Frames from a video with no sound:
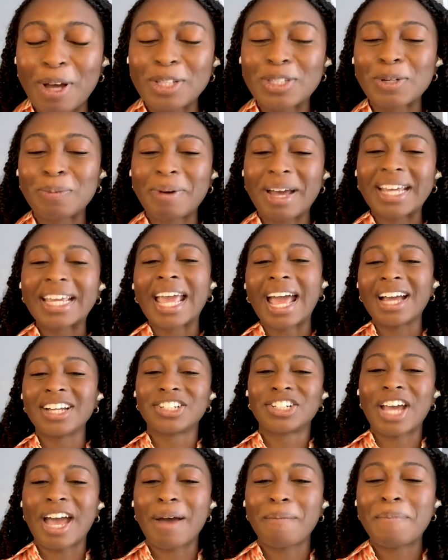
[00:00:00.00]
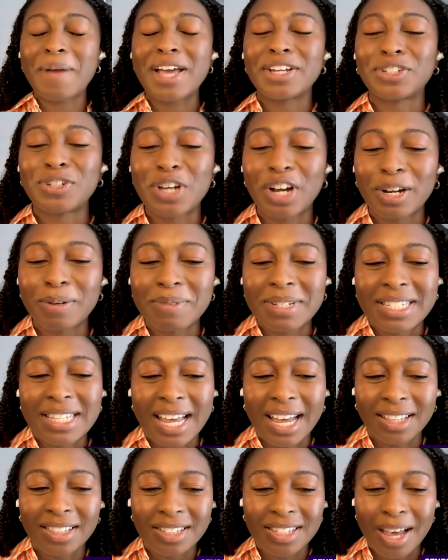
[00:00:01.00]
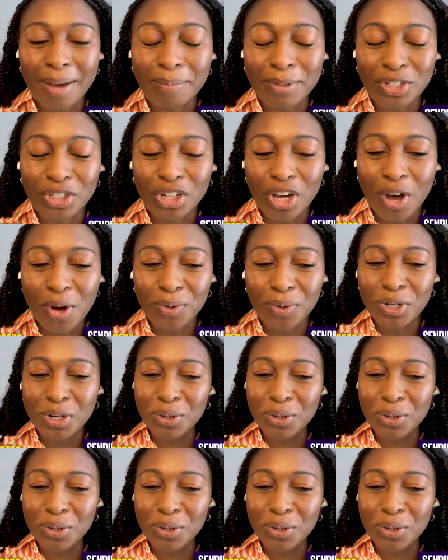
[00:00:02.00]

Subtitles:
sponsored by Cash App. As you heard me say at the top of the show,